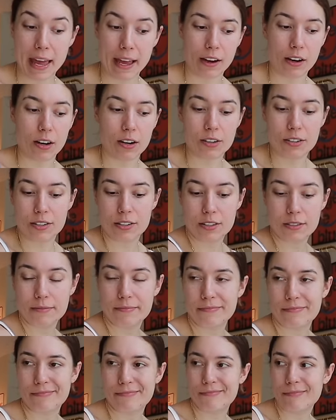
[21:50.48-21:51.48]
hangers.
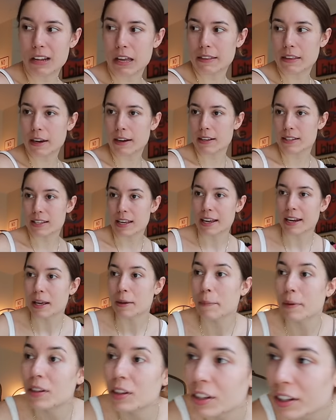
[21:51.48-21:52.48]
Not that
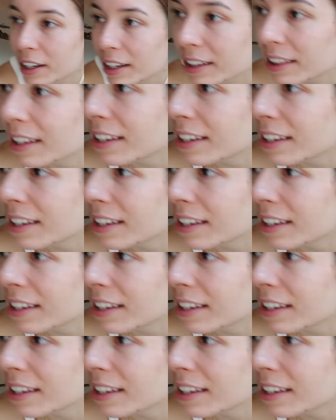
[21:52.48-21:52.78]
exciting, but look at